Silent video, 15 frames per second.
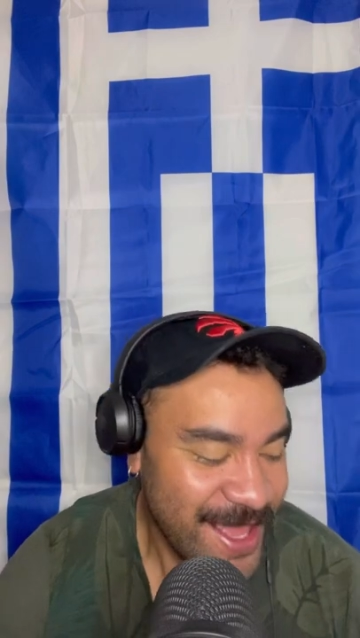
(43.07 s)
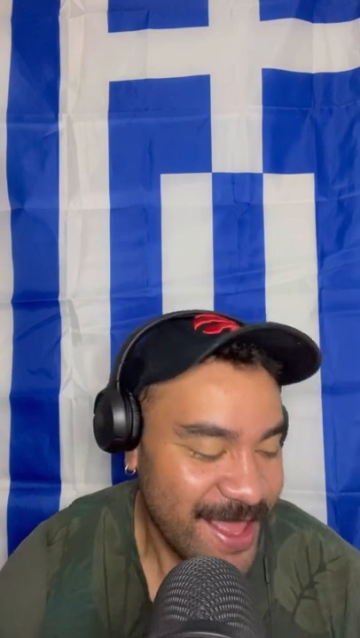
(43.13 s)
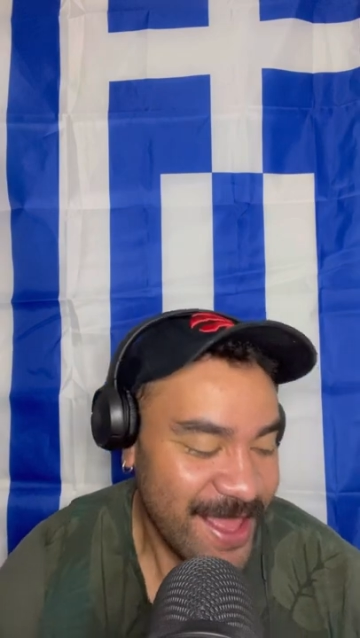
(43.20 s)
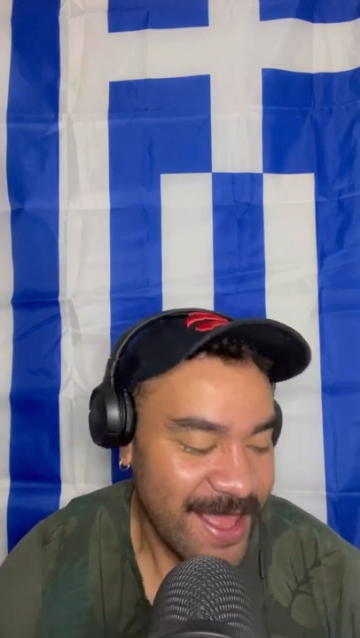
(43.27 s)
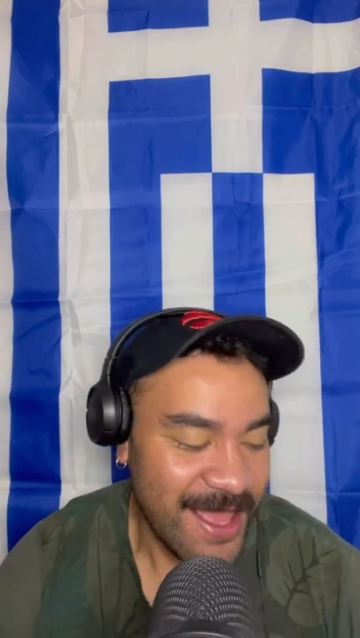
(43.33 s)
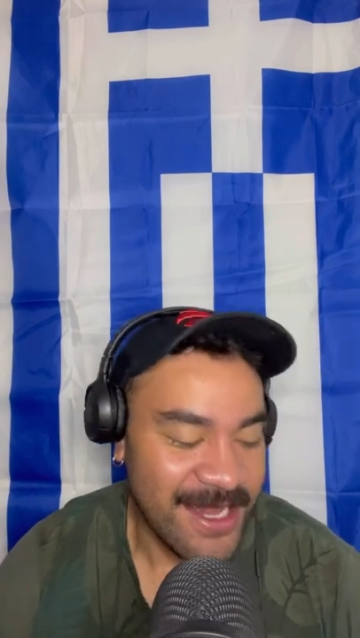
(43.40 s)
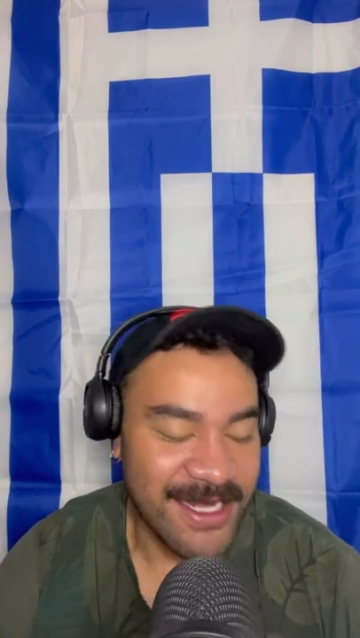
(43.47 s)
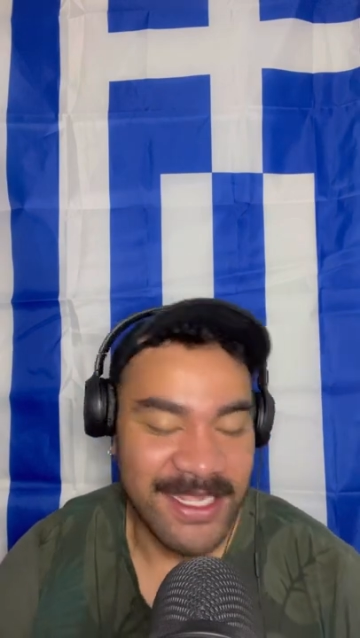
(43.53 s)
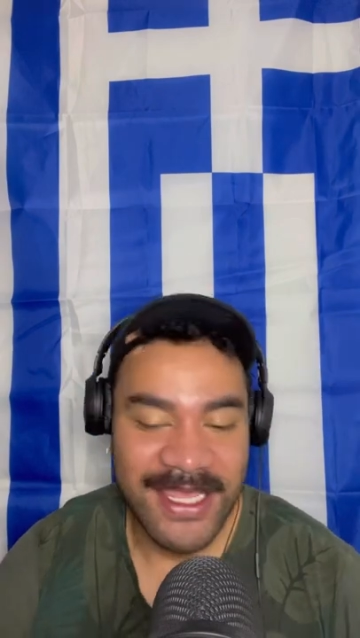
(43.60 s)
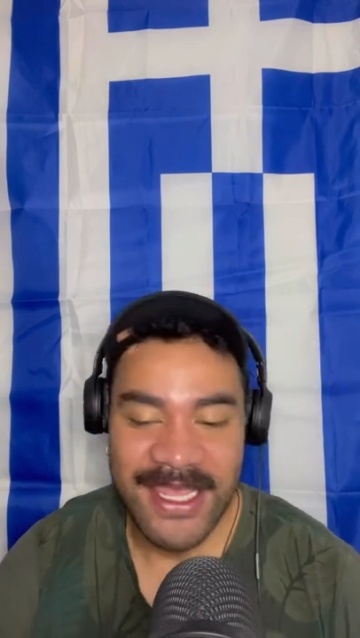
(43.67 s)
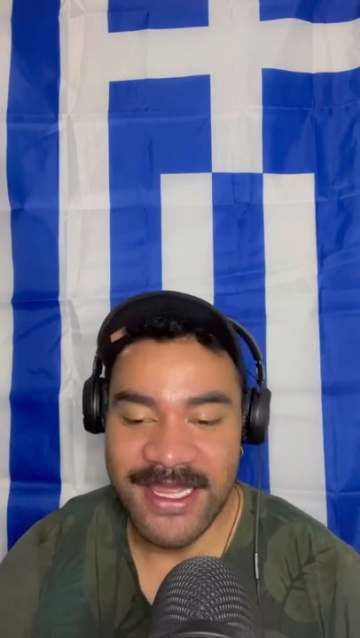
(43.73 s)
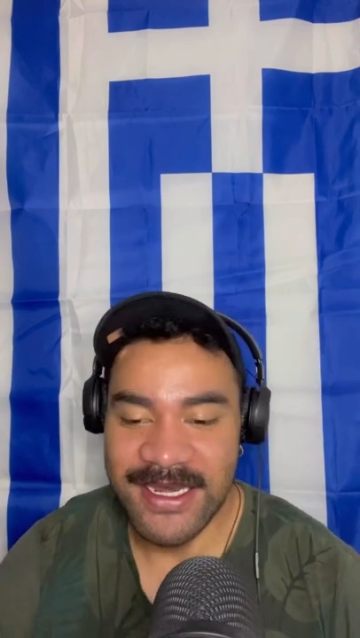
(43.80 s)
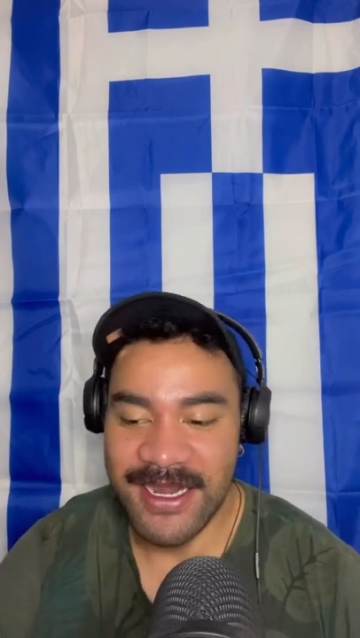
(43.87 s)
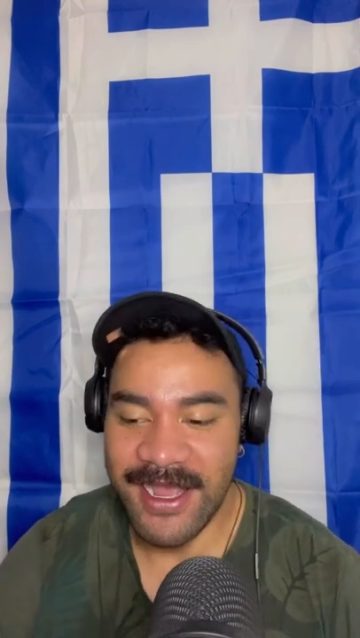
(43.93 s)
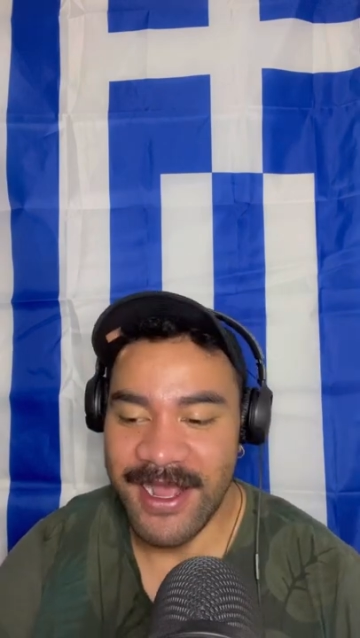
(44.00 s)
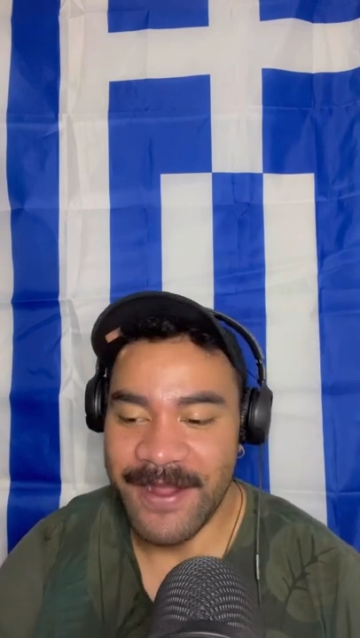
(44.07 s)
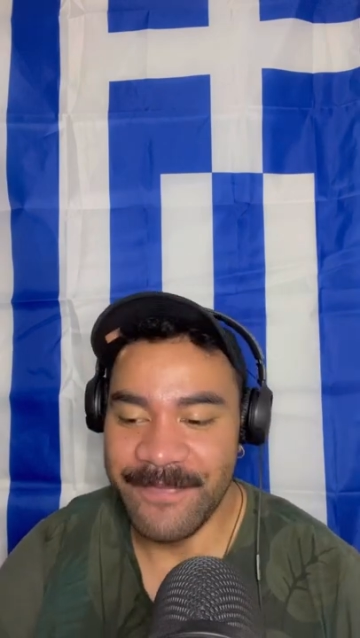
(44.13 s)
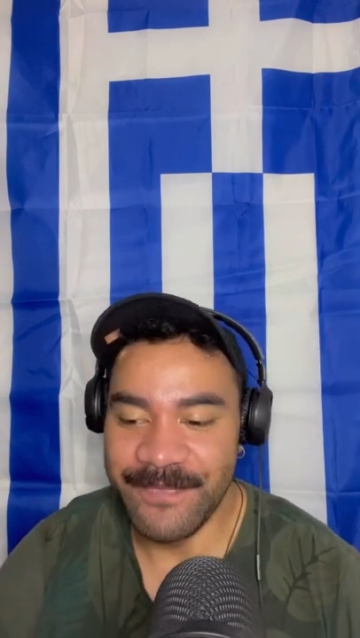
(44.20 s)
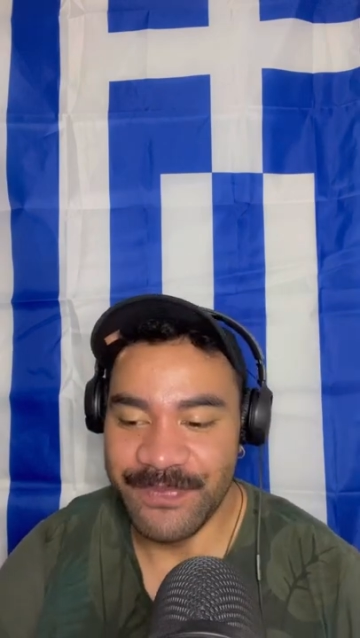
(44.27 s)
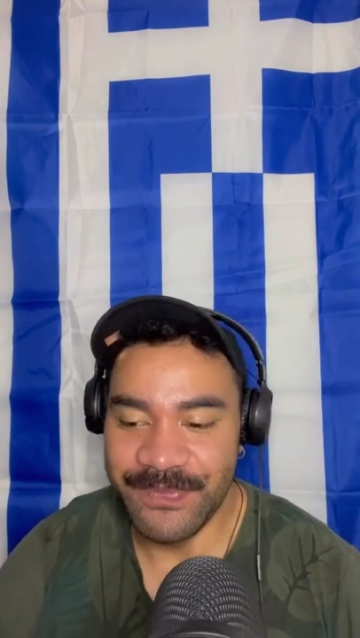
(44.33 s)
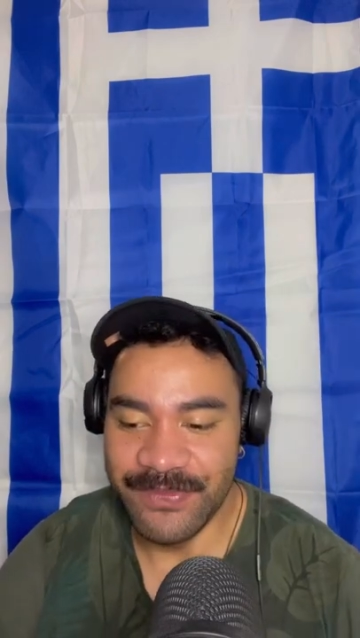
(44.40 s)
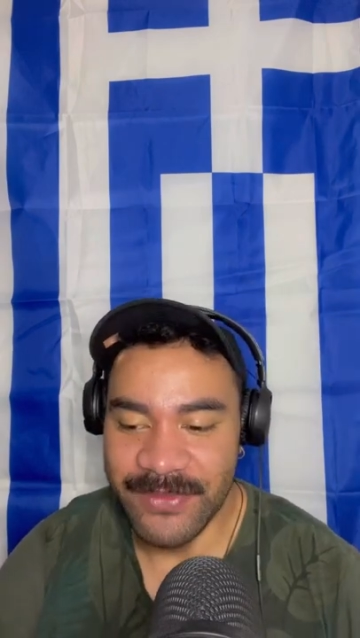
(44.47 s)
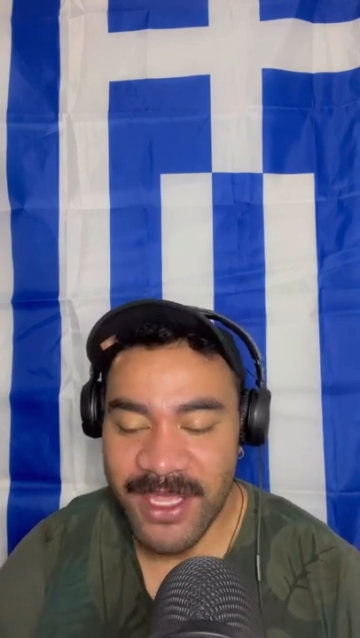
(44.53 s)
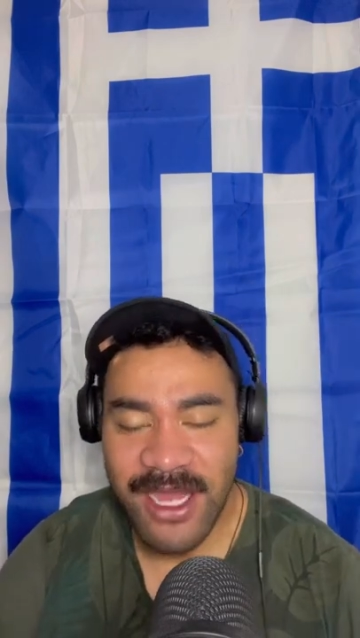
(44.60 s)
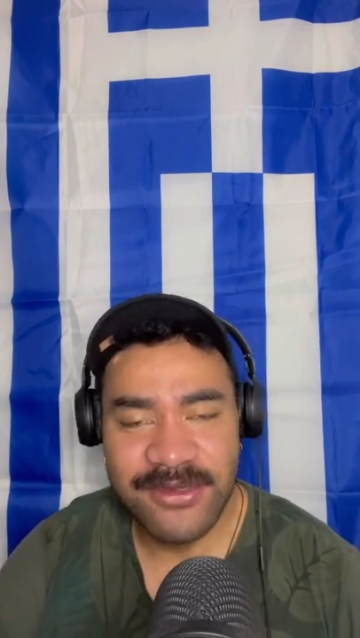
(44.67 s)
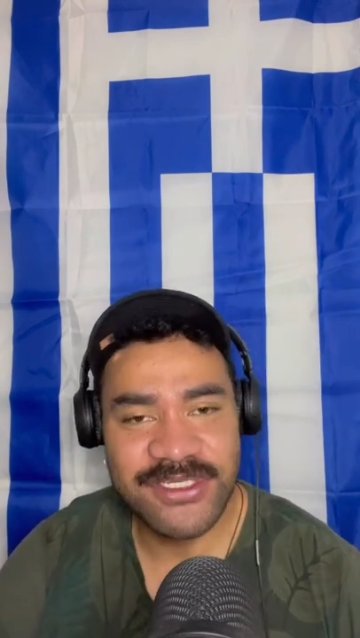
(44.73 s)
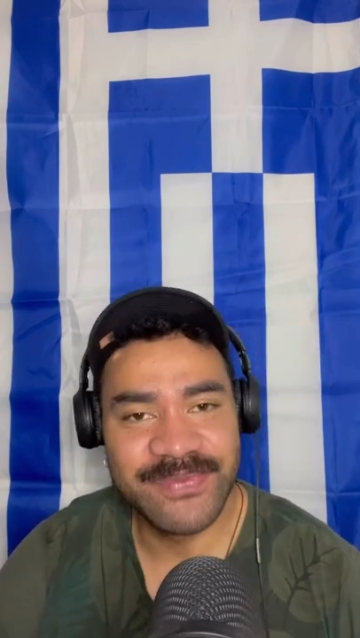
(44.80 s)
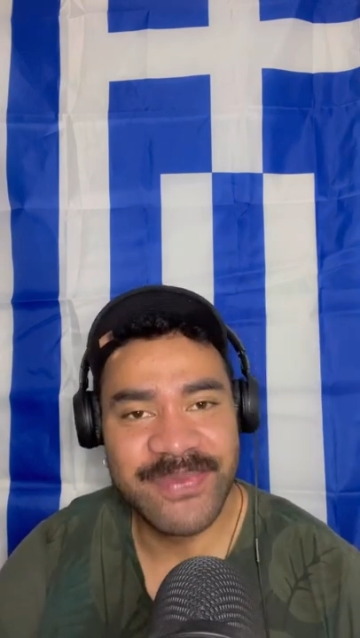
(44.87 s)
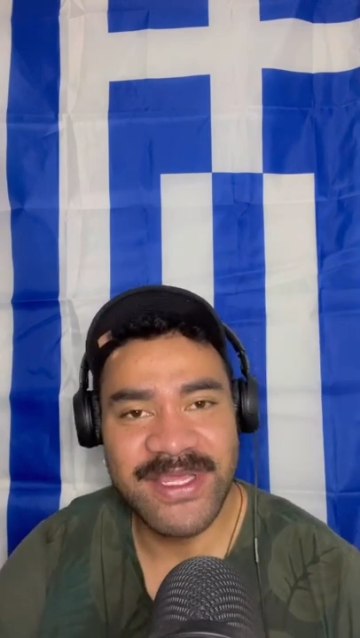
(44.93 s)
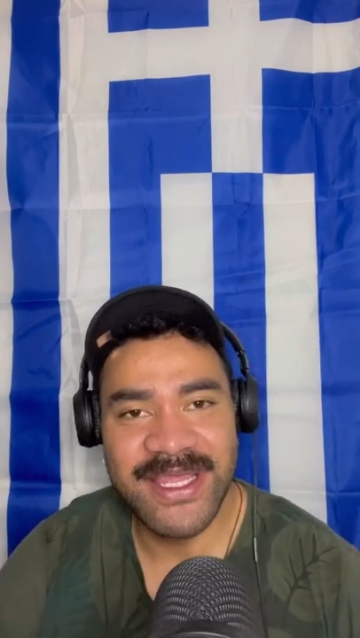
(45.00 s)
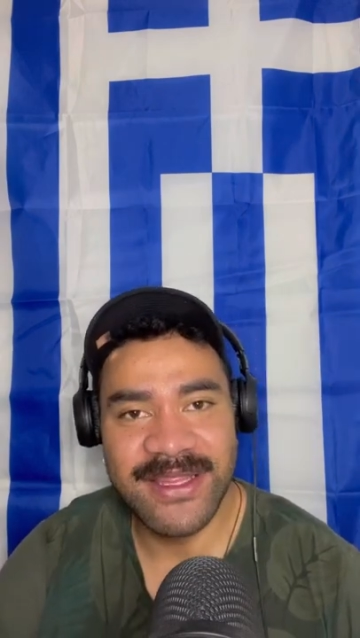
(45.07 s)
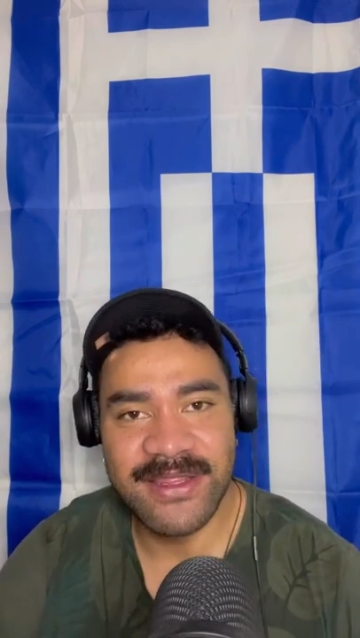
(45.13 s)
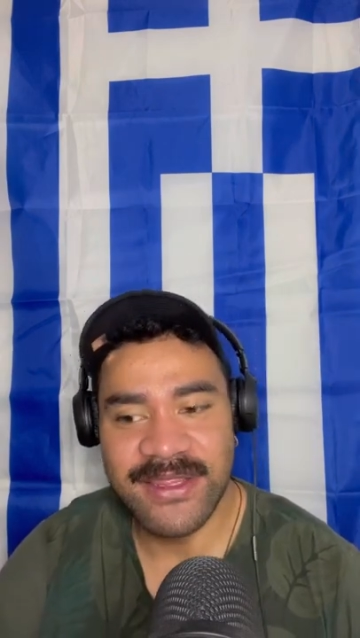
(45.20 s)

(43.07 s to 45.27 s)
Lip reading: And again, I'll just be